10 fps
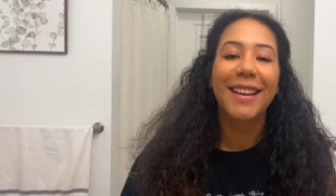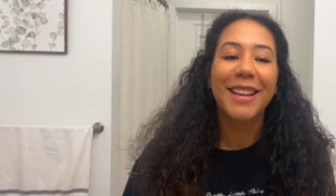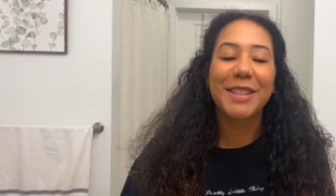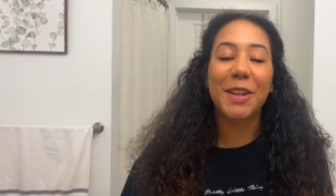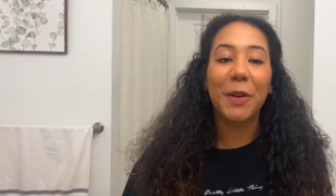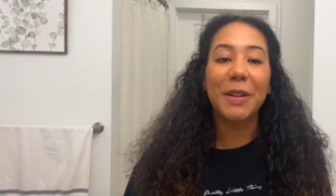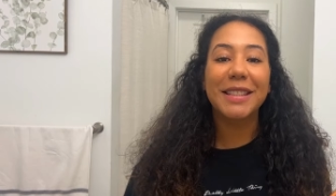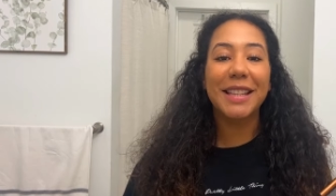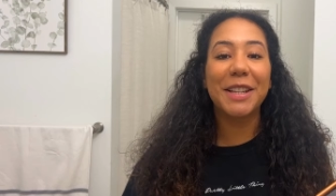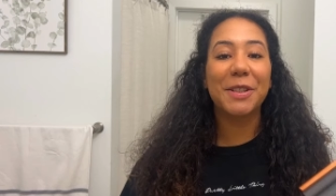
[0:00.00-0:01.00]
So
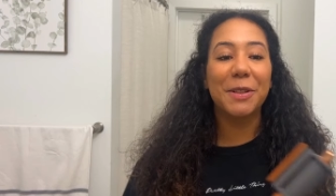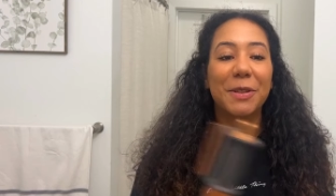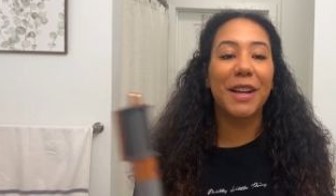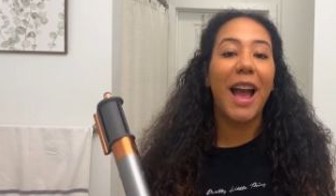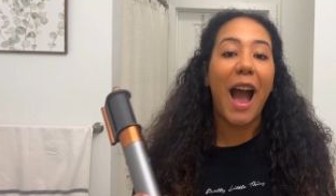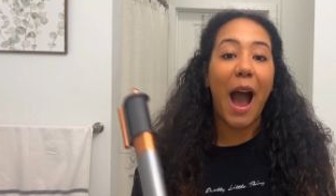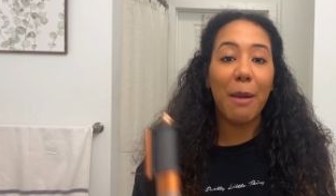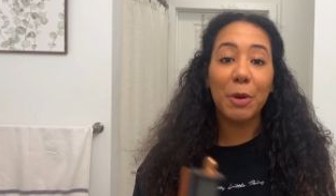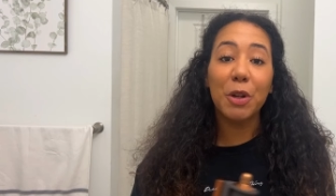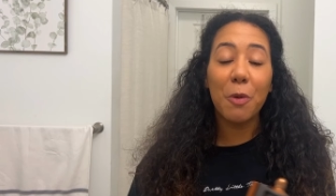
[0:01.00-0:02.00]
stay tuned.
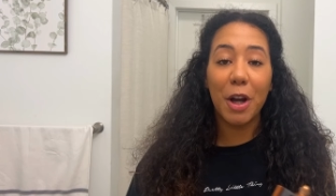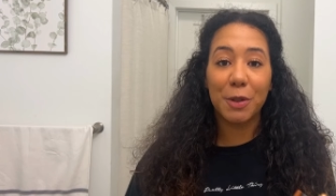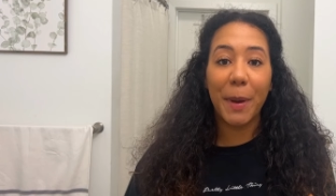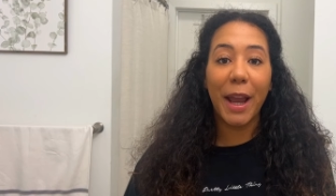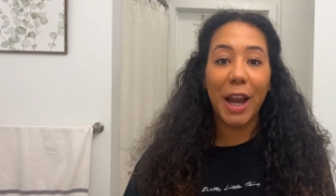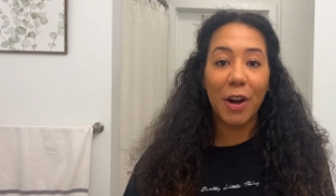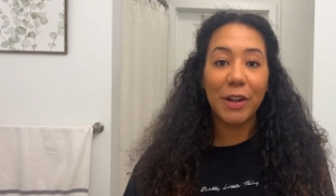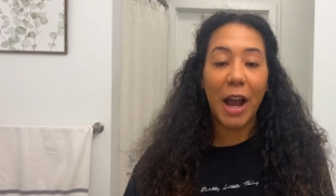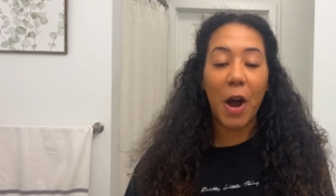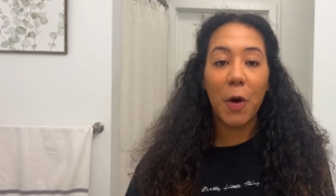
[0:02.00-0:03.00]
I'm gonna wash my hair
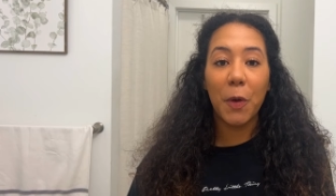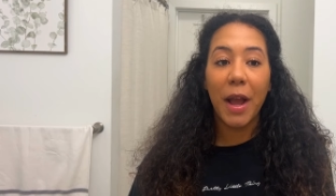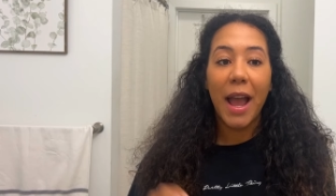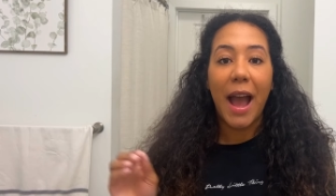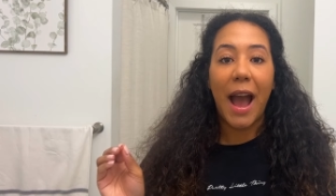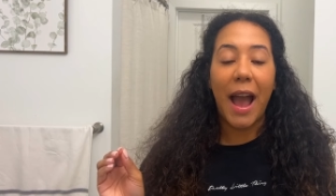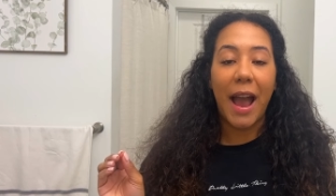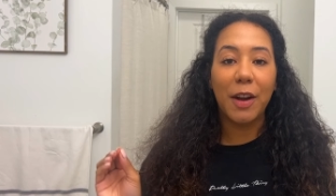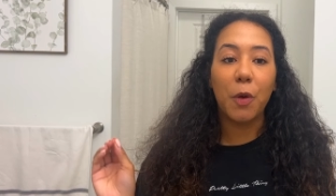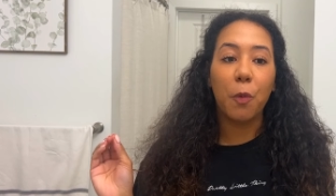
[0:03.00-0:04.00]
now,
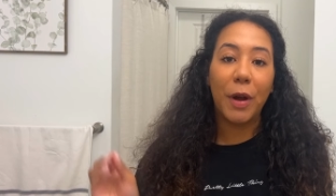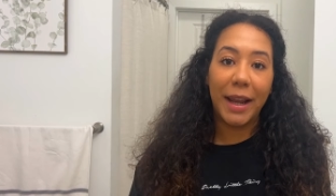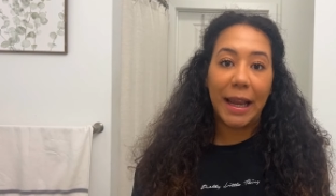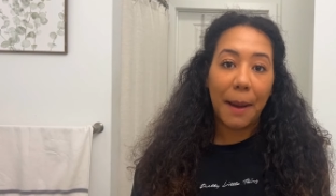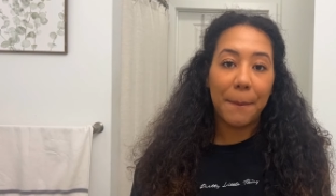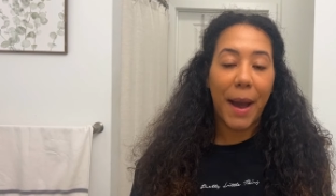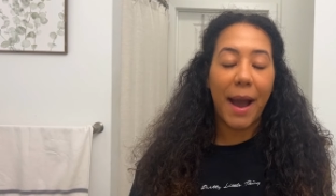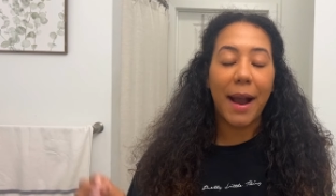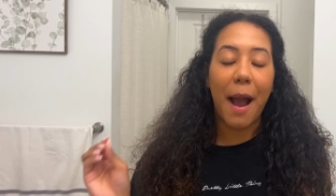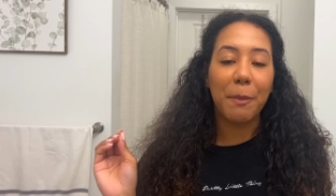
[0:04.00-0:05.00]
and when I get
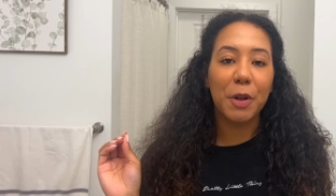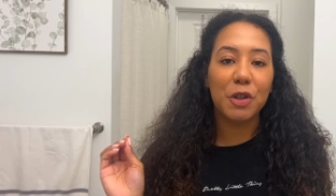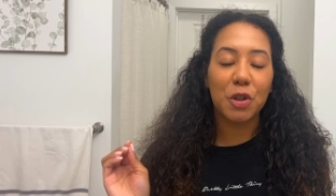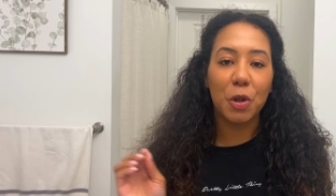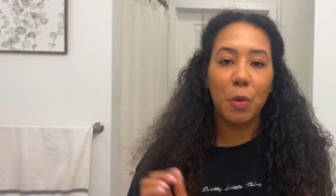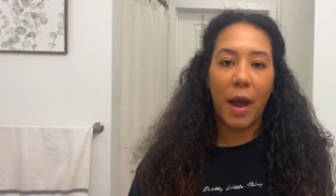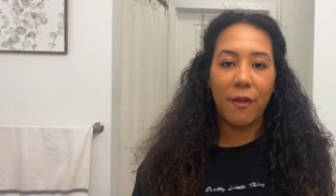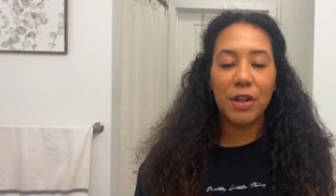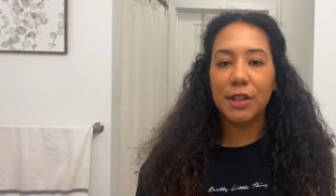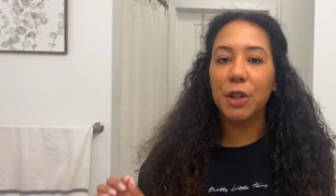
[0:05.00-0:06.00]
back, I'm gonna show you
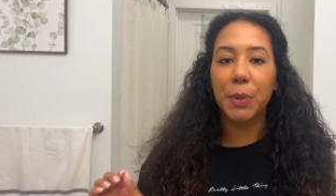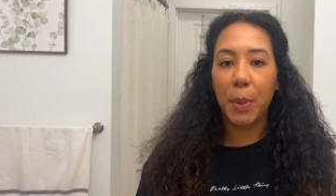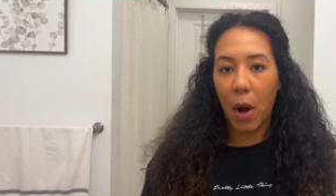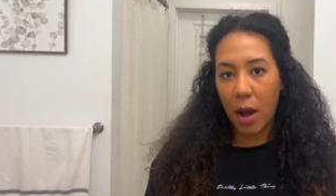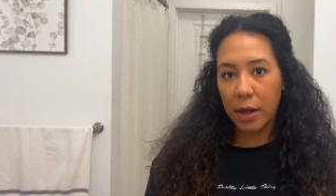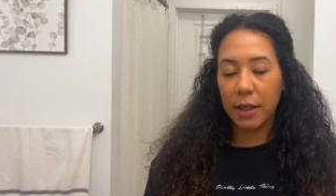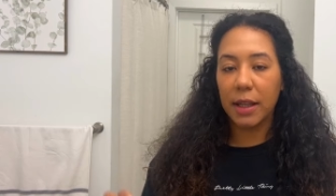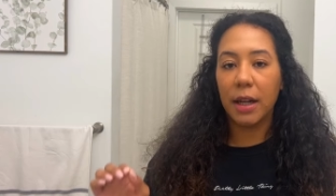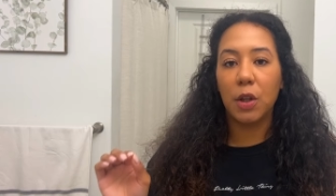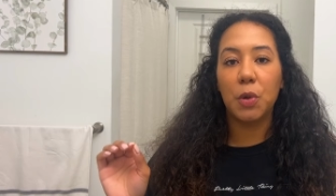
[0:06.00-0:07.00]
every single product
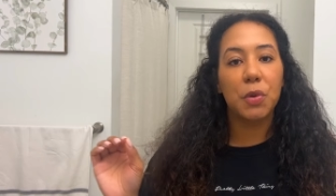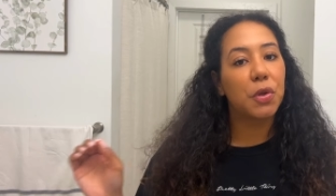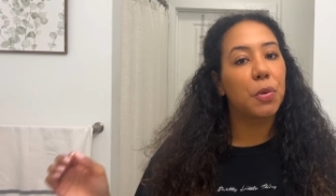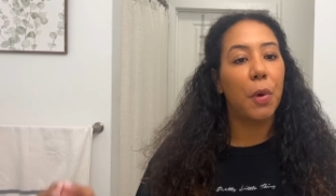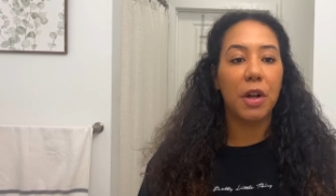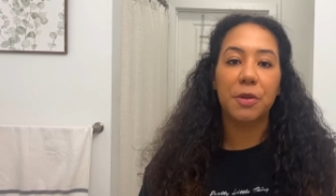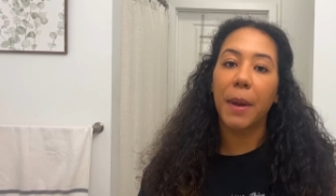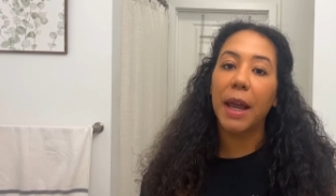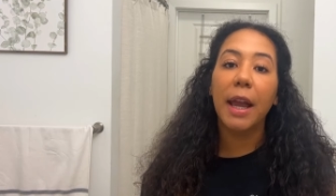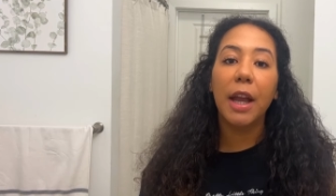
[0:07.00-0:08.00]
that I use to wash my
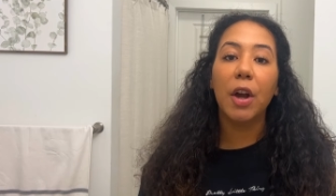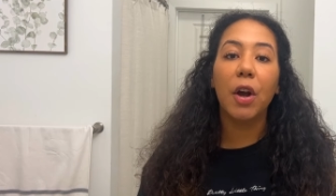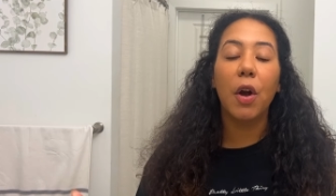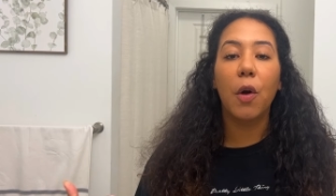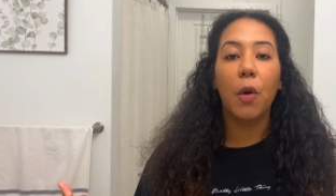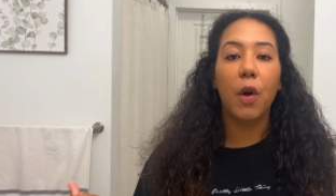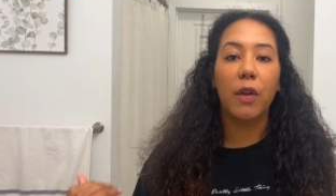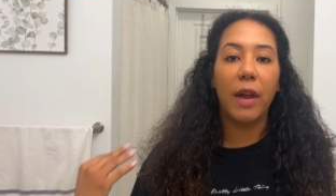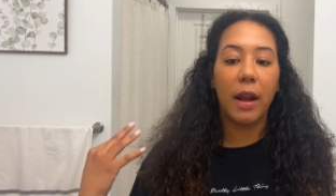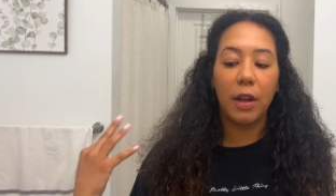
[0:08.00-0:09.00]
hair, or
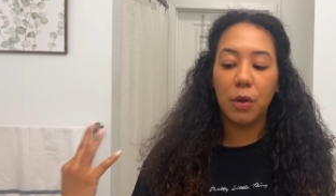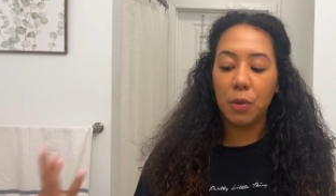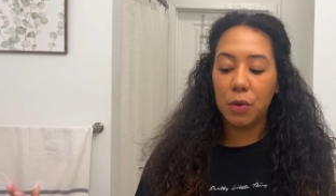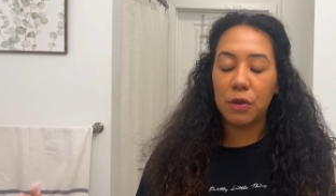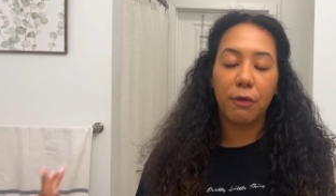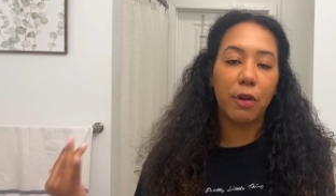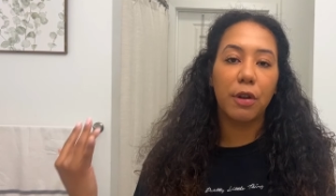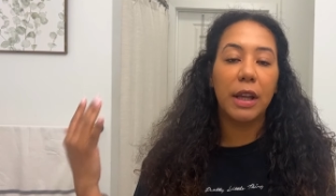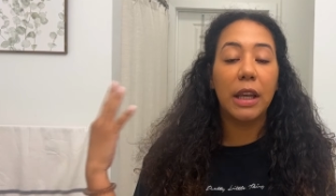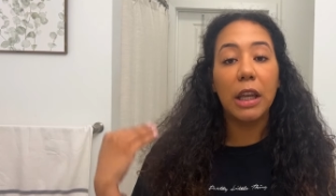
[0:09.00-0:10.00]
that I use for
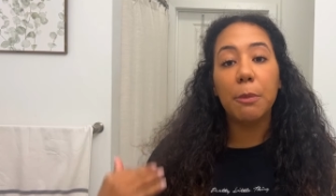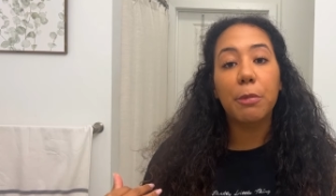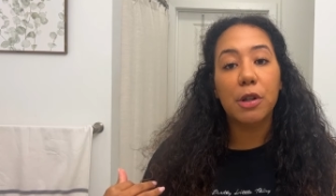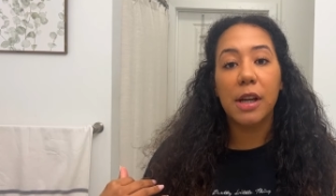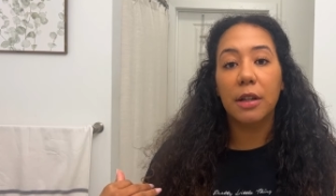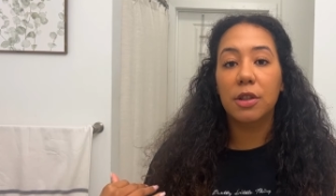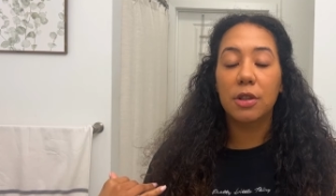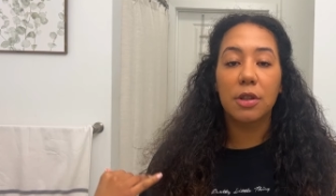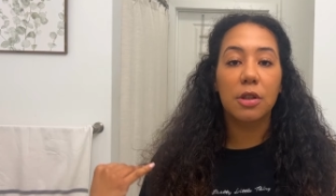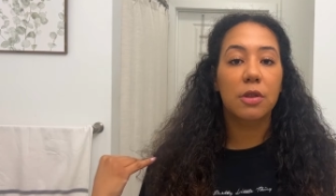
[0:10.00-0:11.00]
like heat
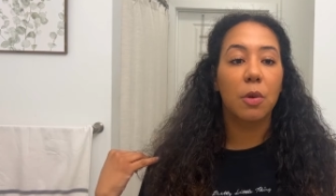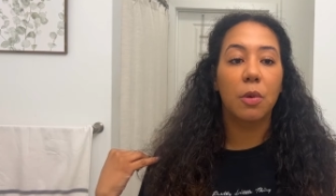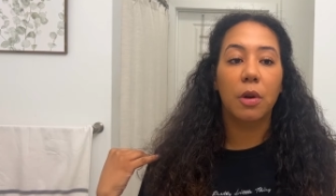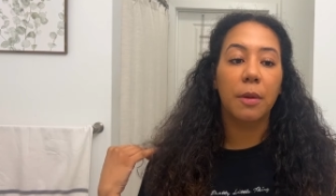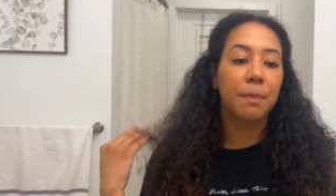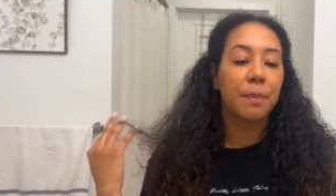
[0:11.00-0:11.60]
protectors, or